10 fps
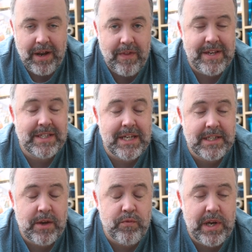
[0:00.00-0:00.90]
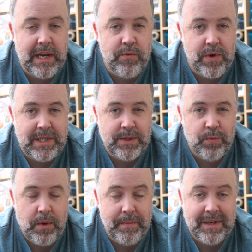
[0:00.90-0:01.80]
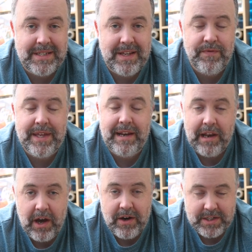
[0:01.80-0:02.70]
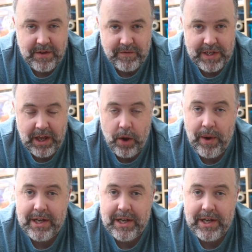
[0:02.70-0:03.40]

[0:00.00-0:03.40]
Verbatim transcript: Now, this is a really recent one because in the last video,